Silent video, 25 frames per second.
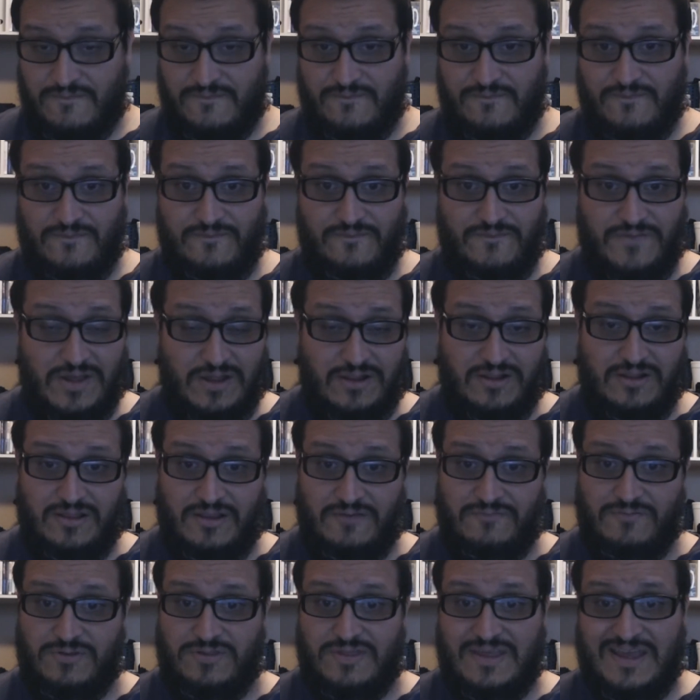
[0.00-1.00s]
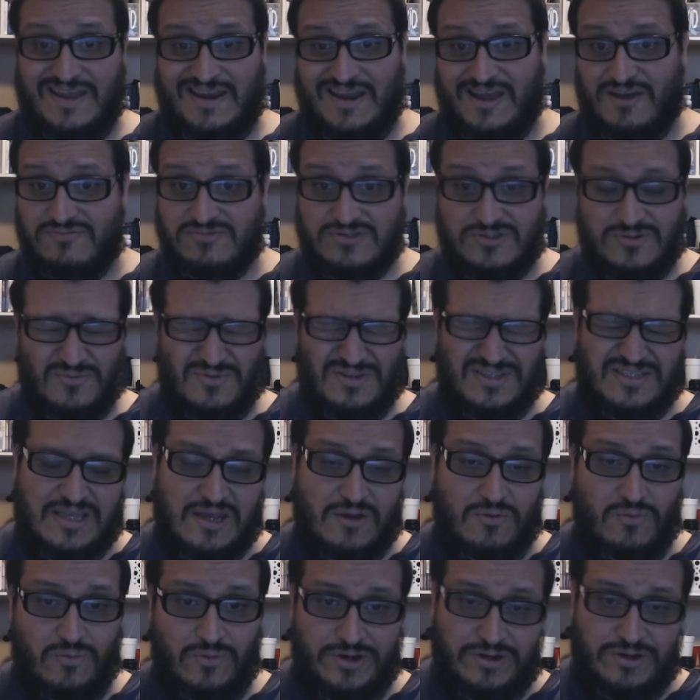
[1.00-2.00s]
Fell in love with that. I was always
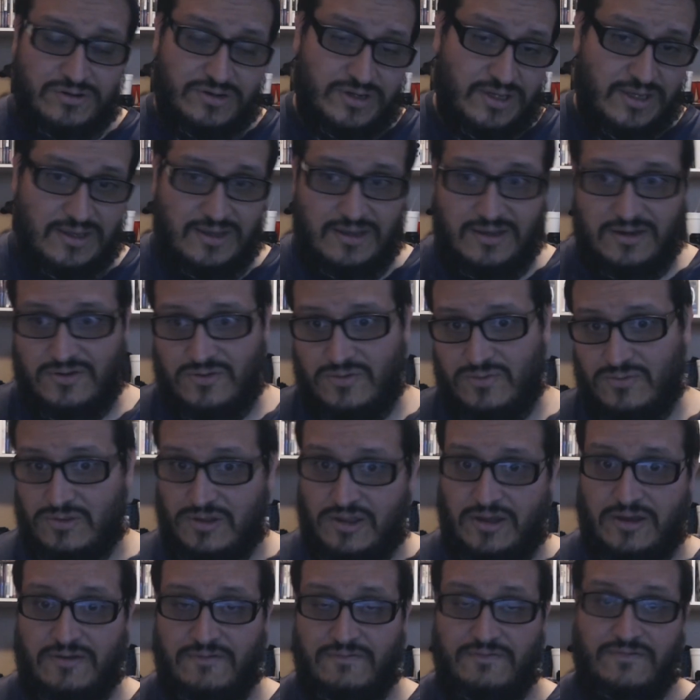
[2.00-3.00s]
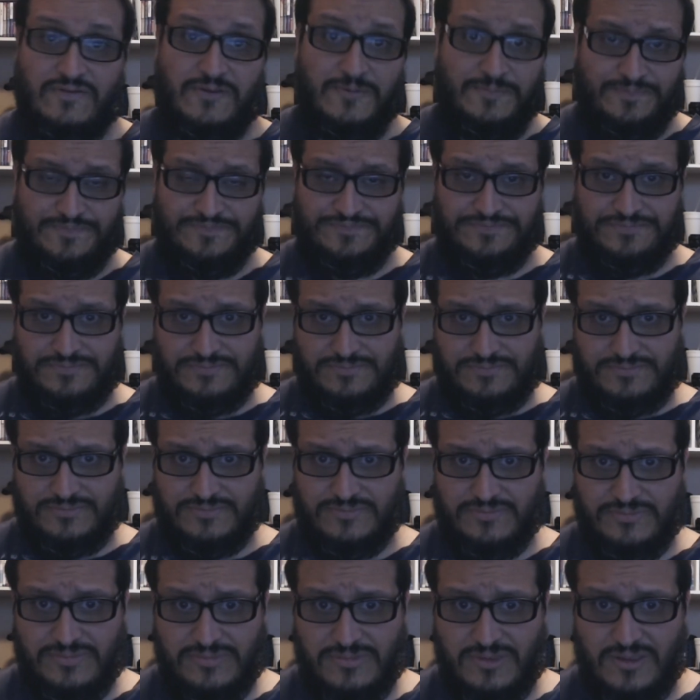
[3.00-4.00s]
that weird kid who loved
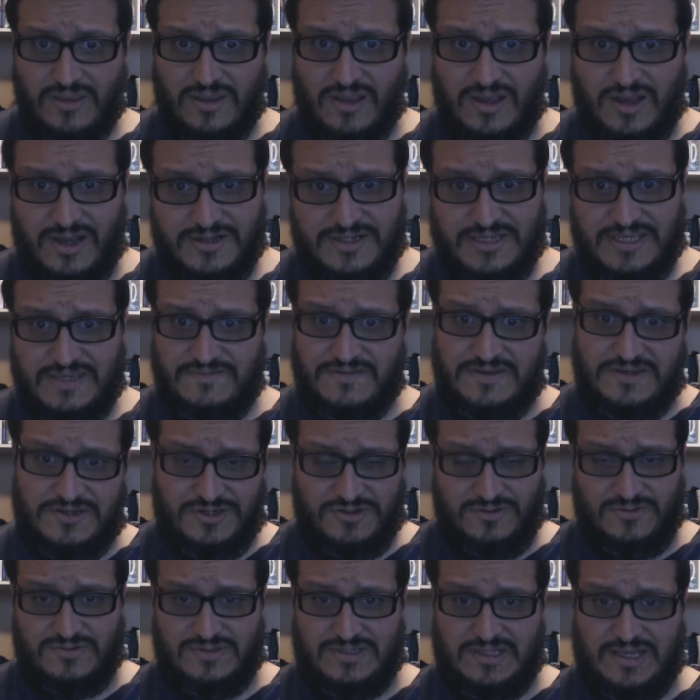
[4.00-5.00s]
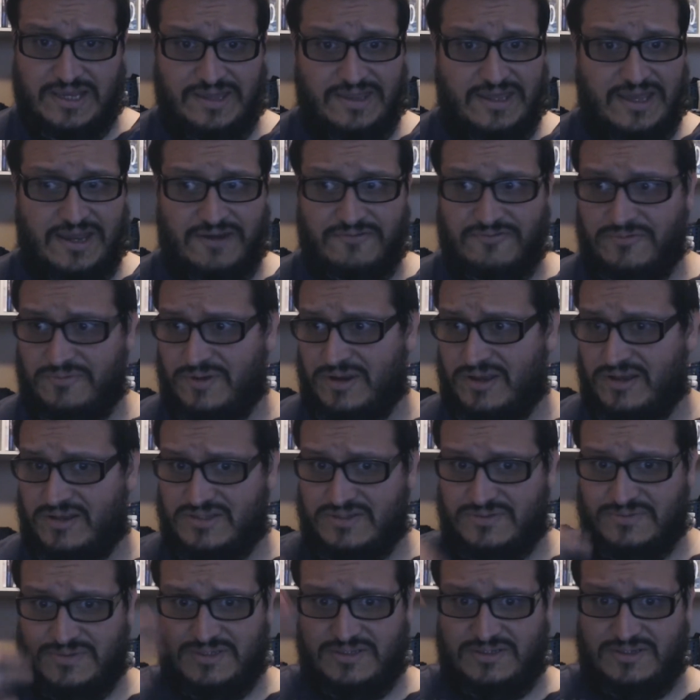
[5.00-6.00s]
TV shows like that. Everybody
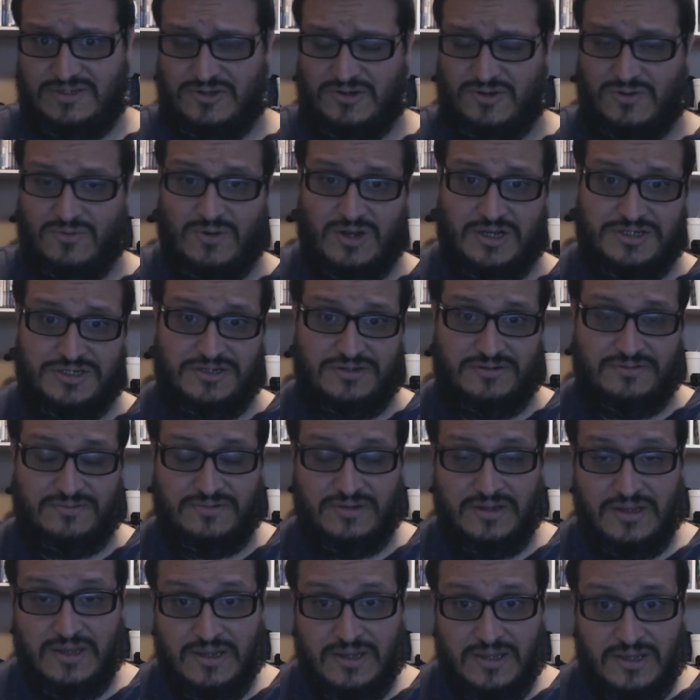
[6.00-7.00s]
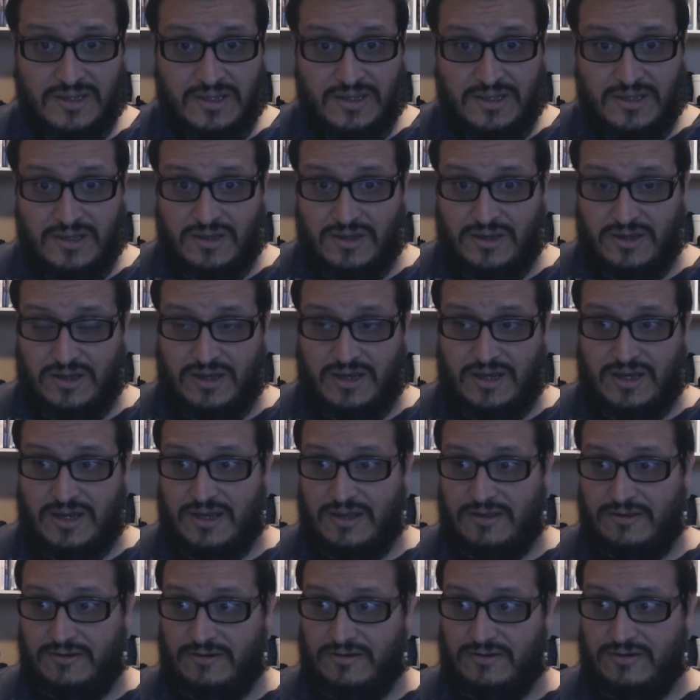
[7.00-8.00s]
else was, watching
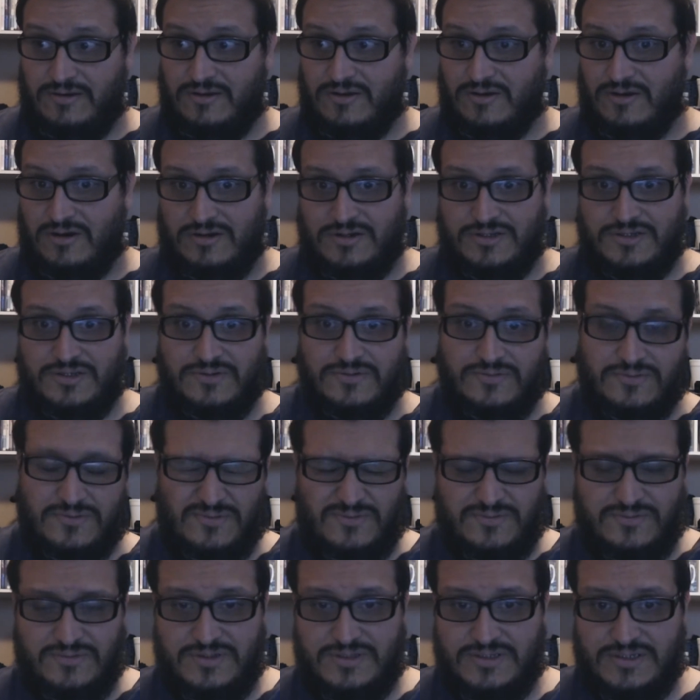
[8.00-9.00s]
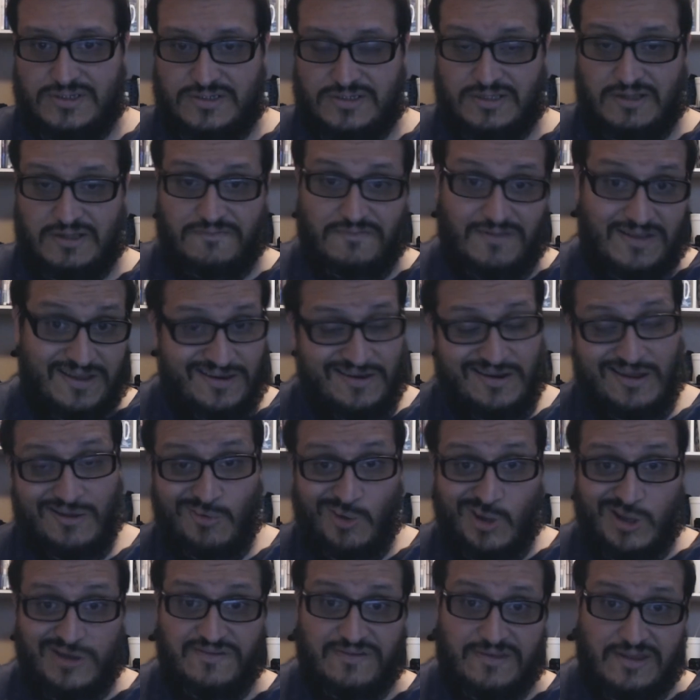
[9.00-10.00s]
cartoons and stuff like that, and I
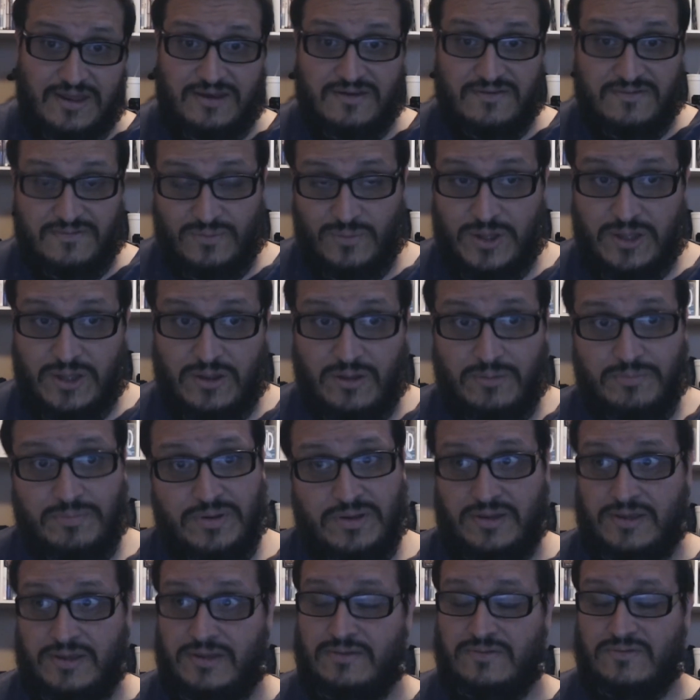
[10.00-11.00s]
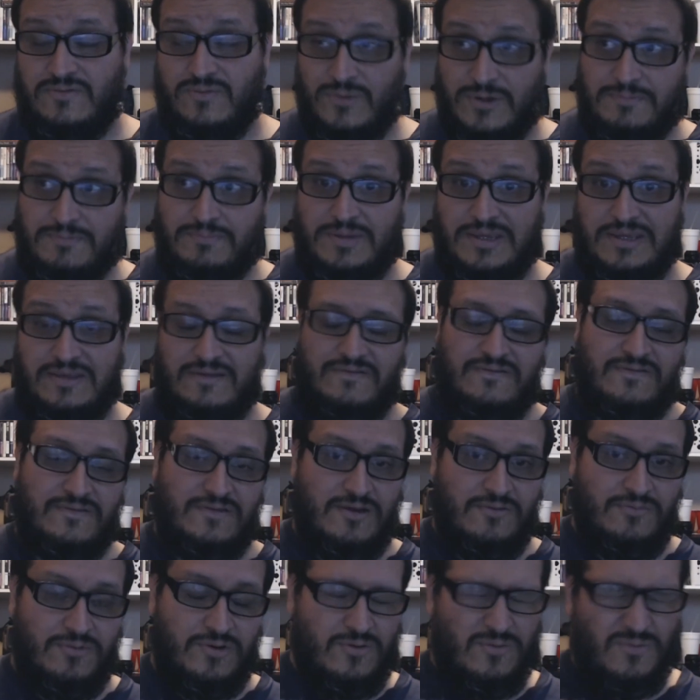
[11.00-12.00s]
watched that as well. But Twin Peaks,
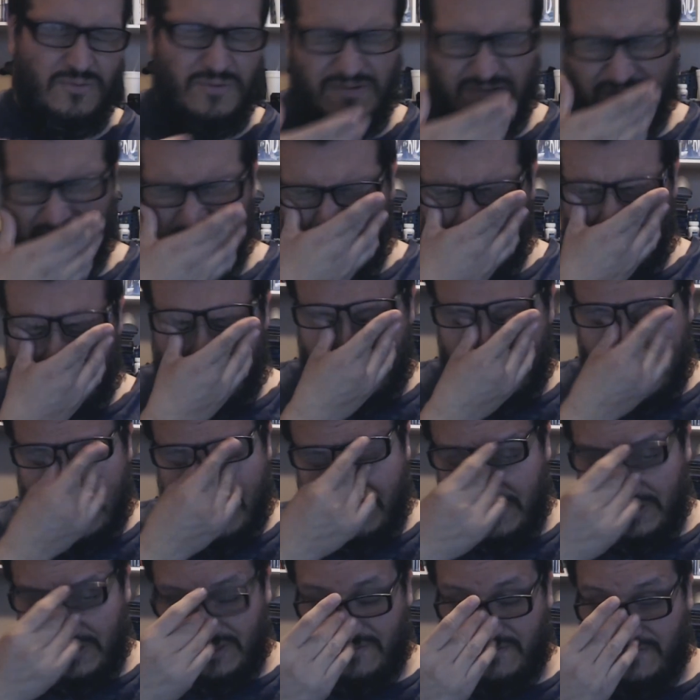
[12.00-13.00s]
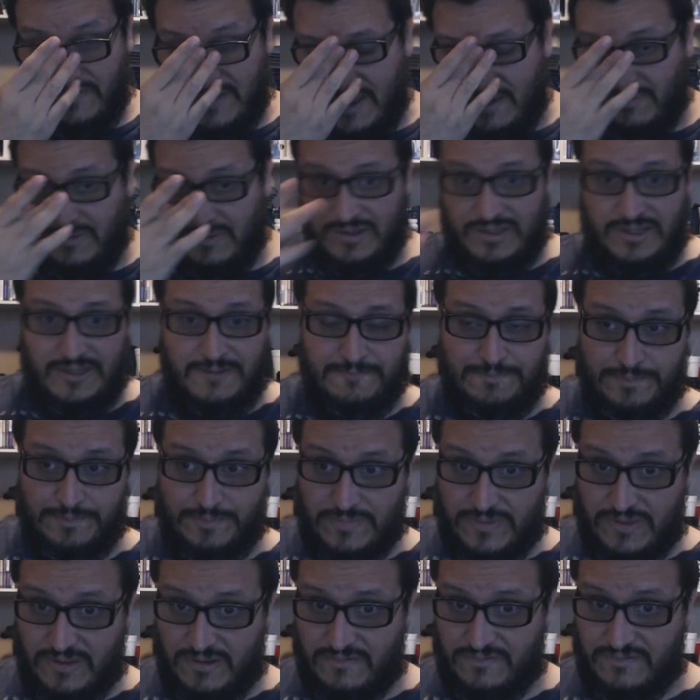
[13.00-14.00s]
I would always gather around with the family,
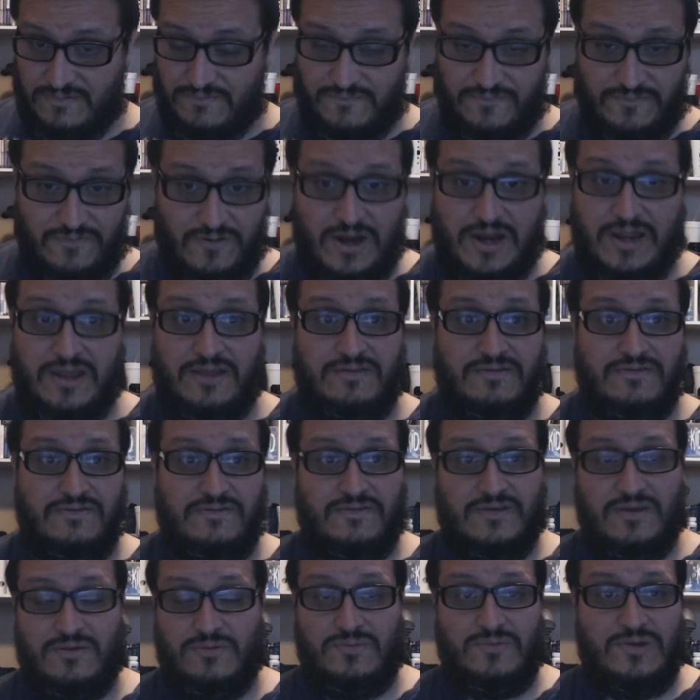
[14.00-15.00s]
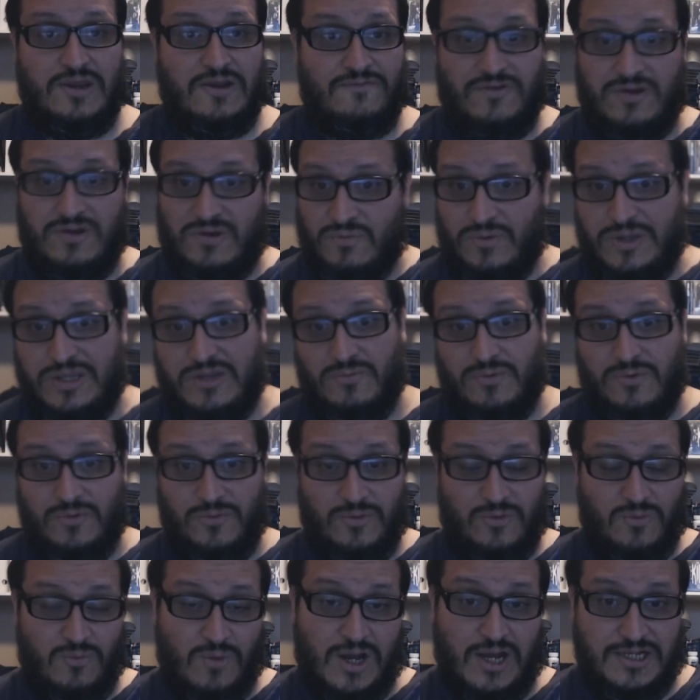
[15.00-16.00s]
some friends, and every week we
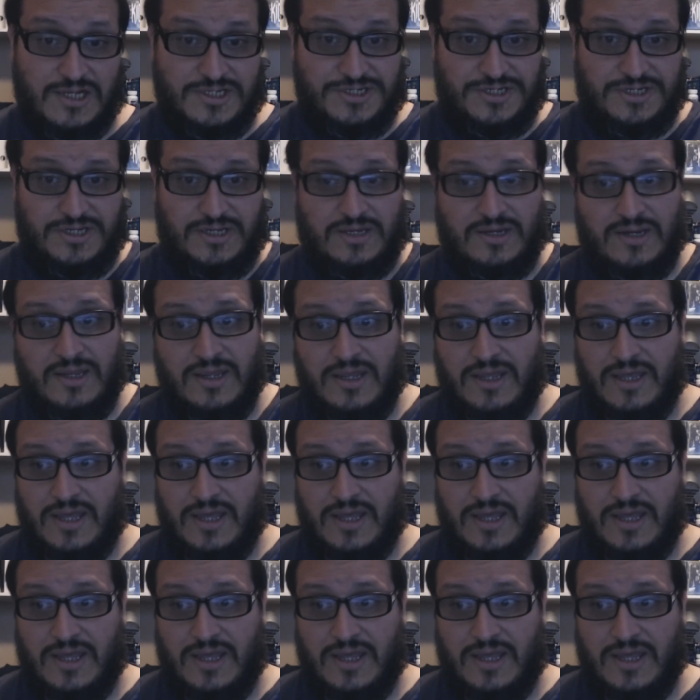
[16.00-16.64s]
would watch it.